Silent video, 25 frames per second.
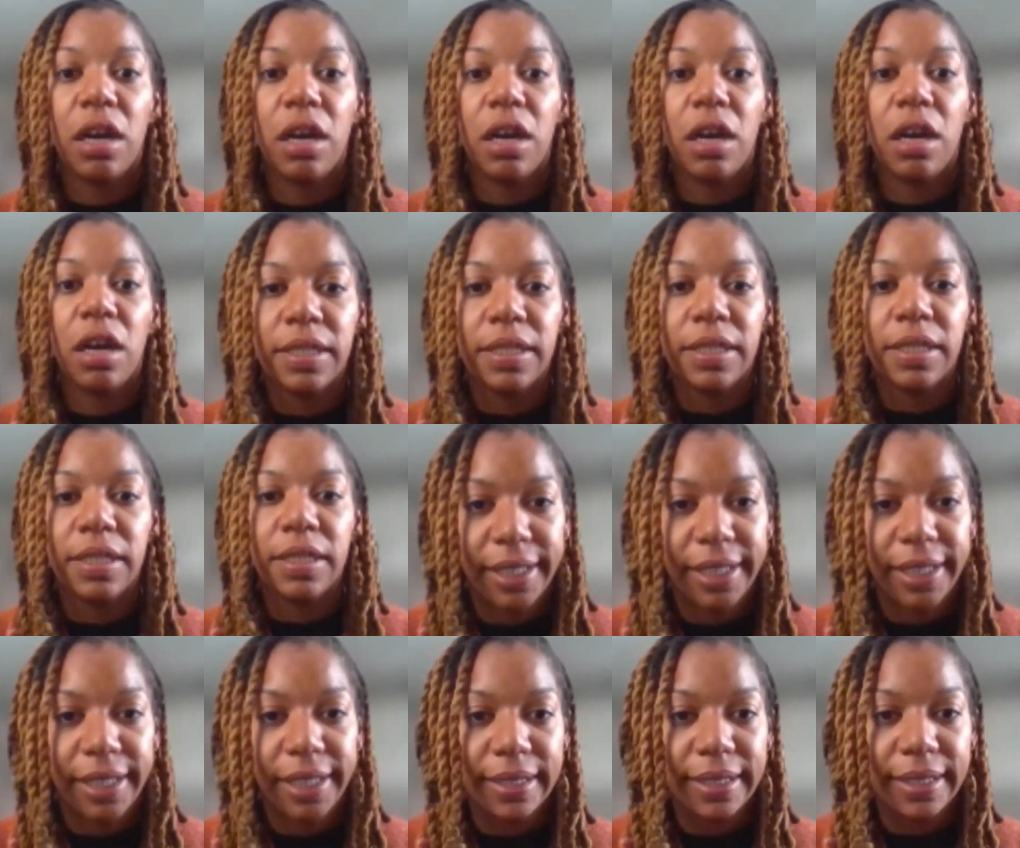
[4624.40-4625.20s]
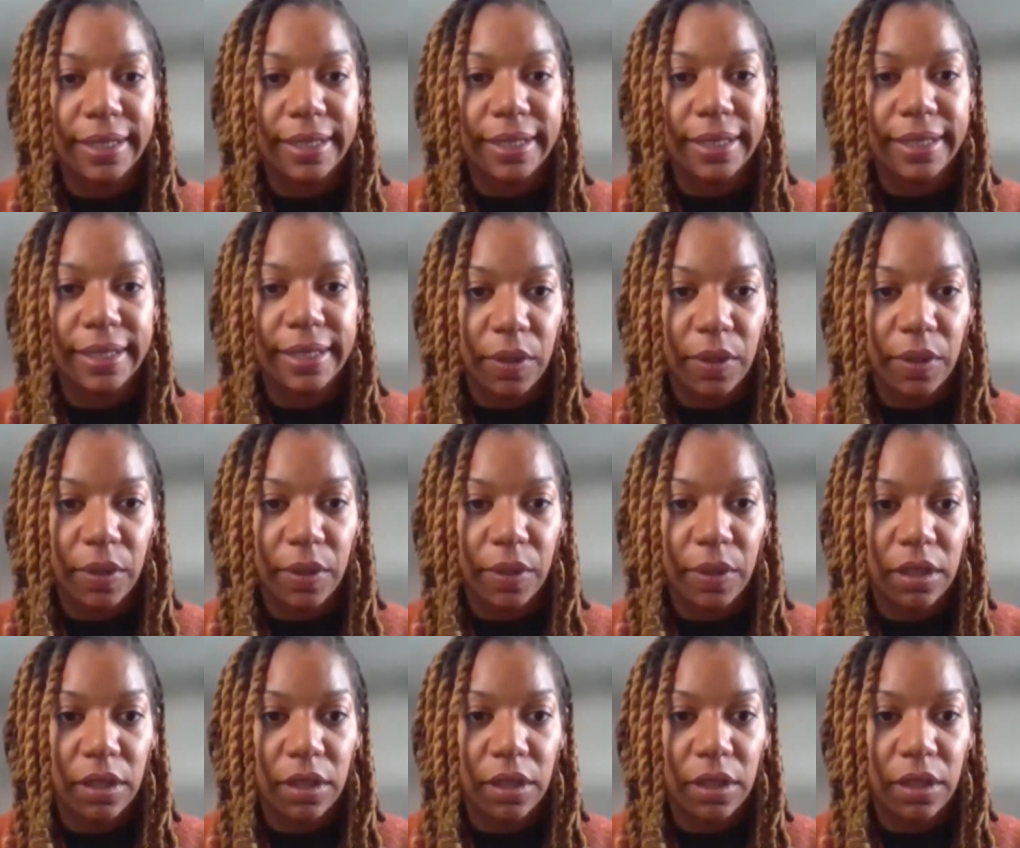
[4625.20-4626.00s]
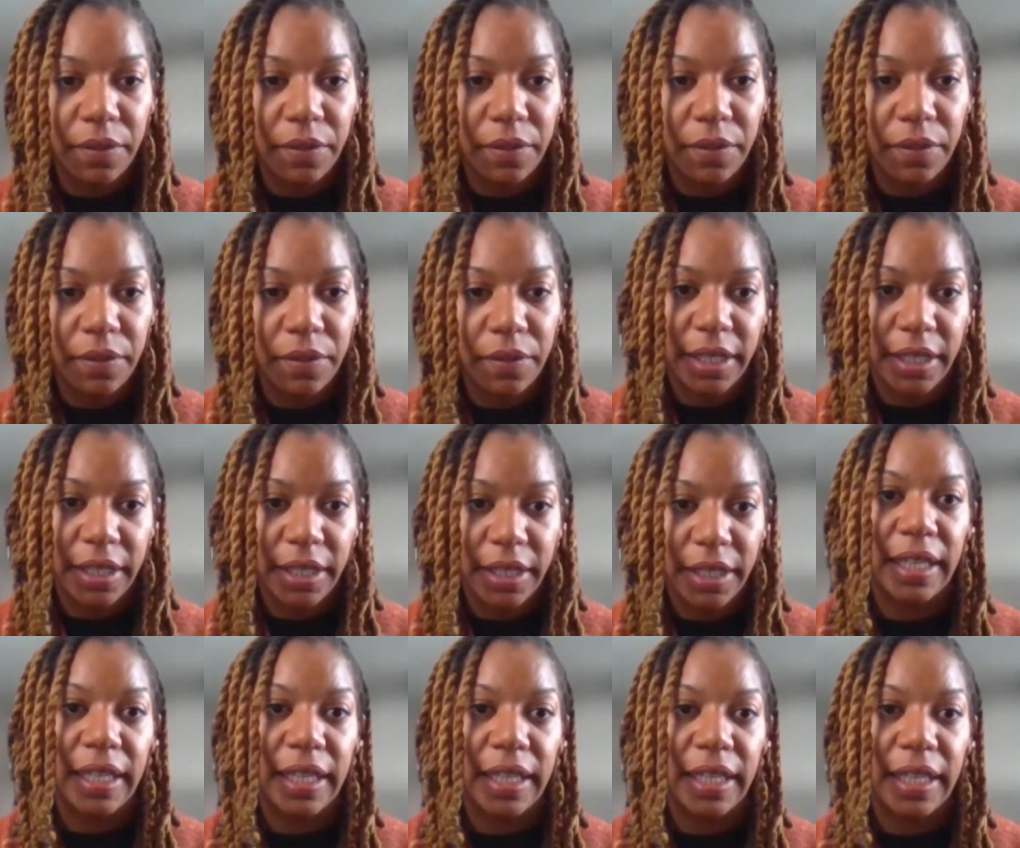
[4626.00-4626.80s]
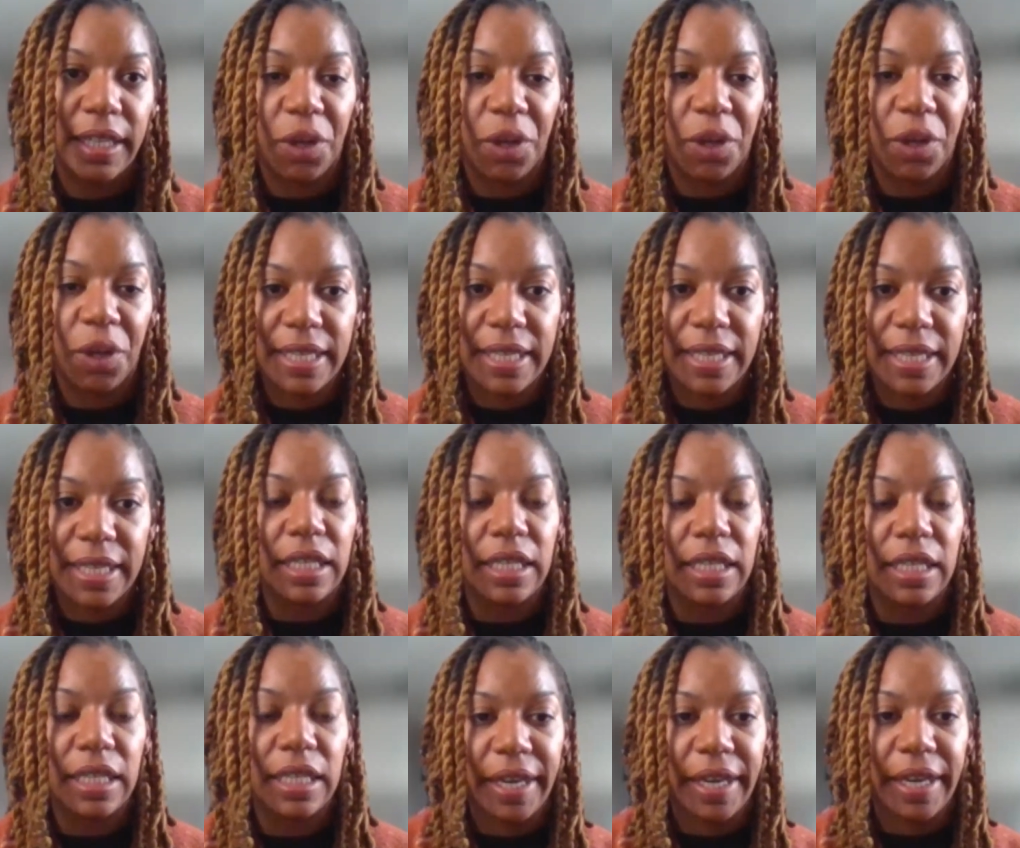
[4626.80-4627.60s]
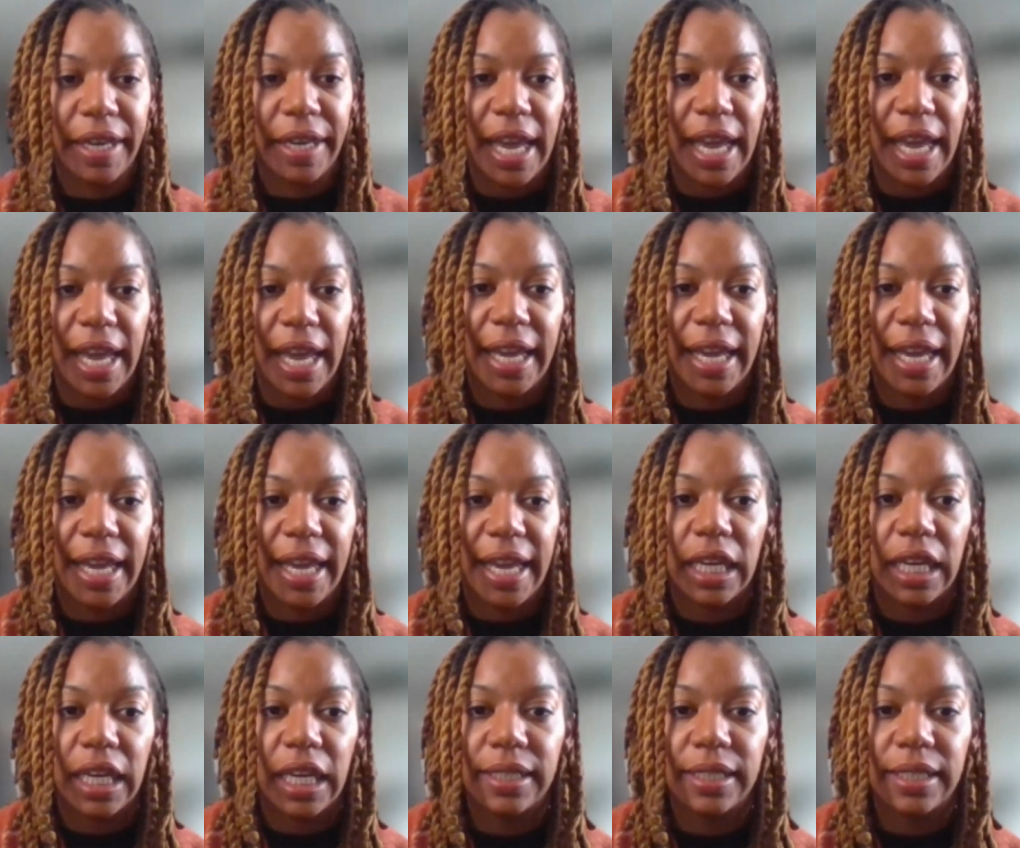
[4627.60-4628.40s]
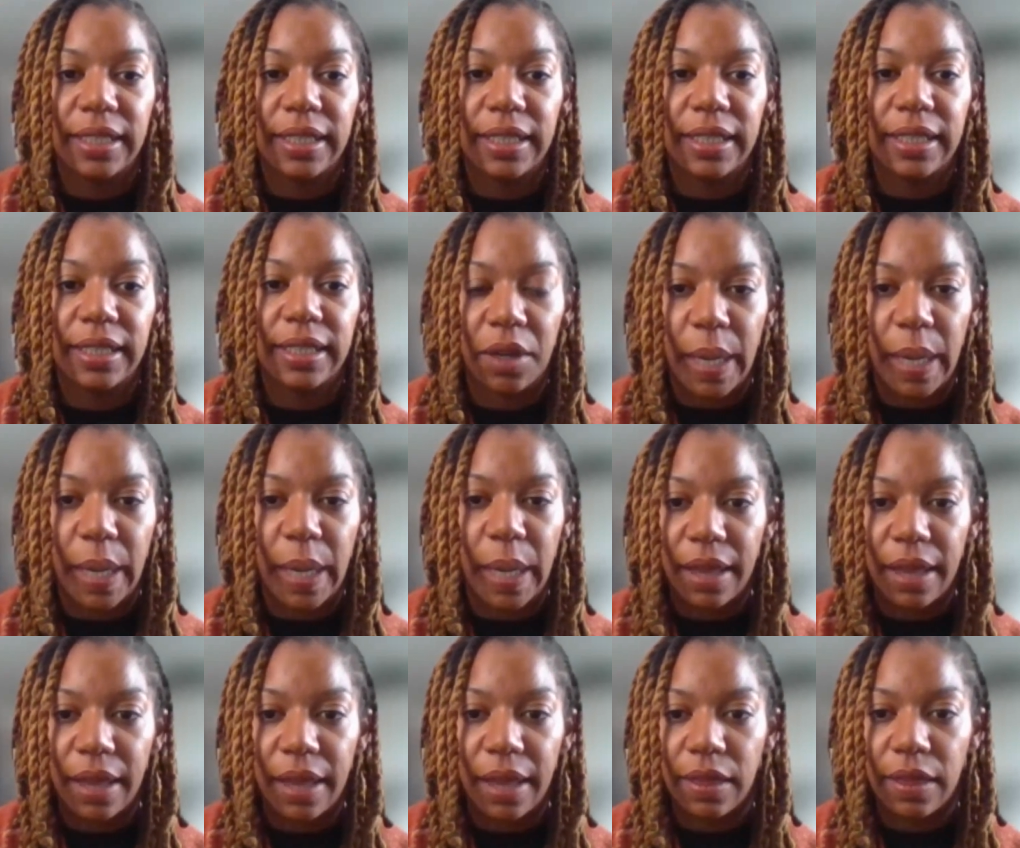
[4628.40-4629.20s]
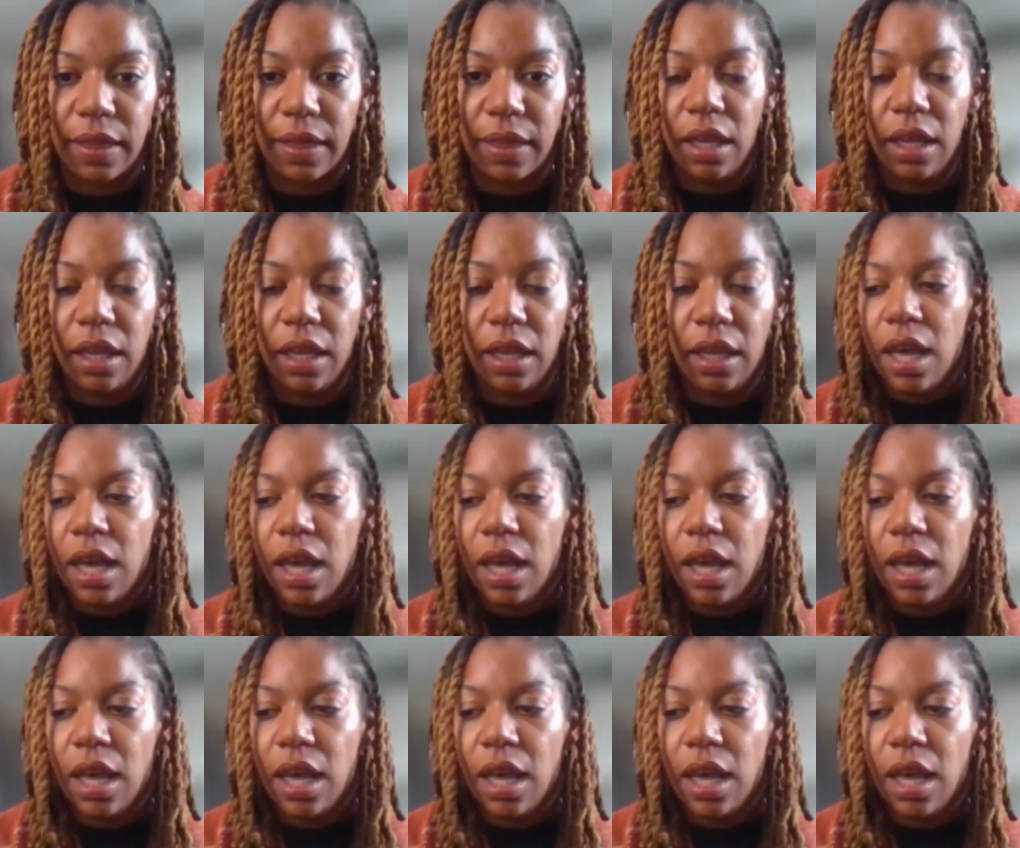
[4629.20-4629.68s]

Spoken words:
gongs are another example of a thing you might see during a sound bath.